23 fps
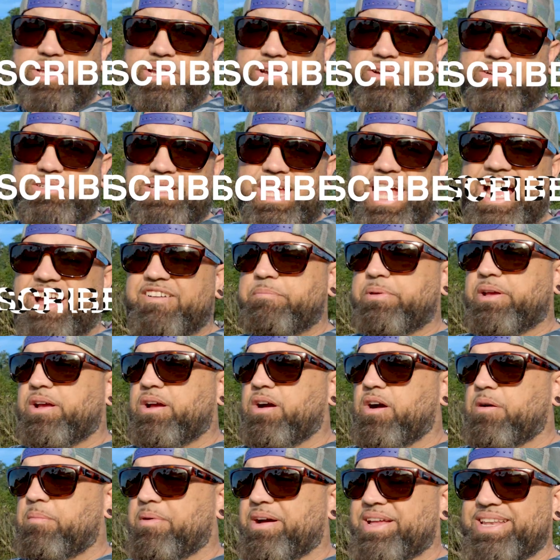years, I have
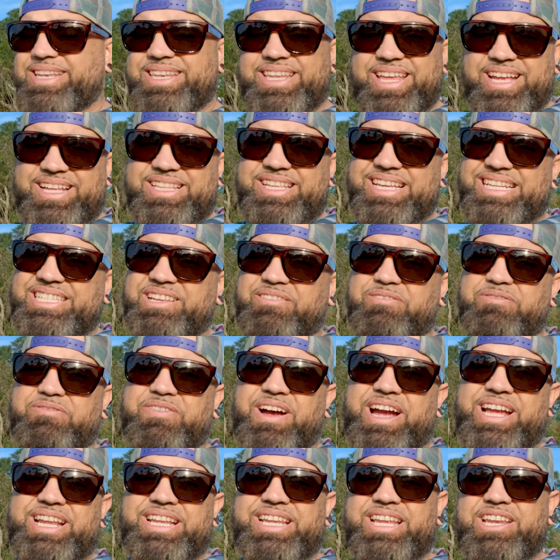become addicted to
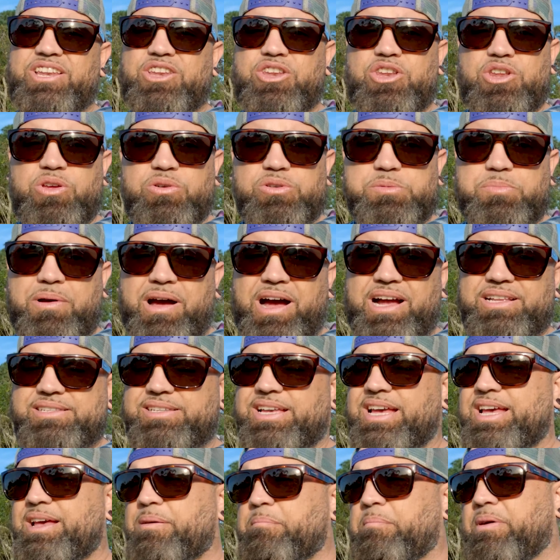finding new spots,
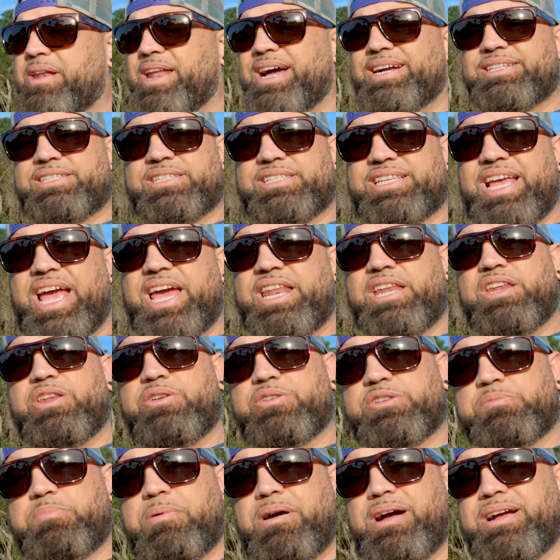but not just any new
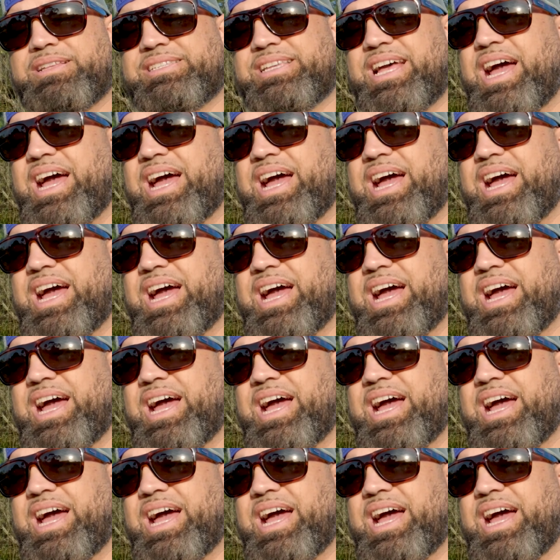spots.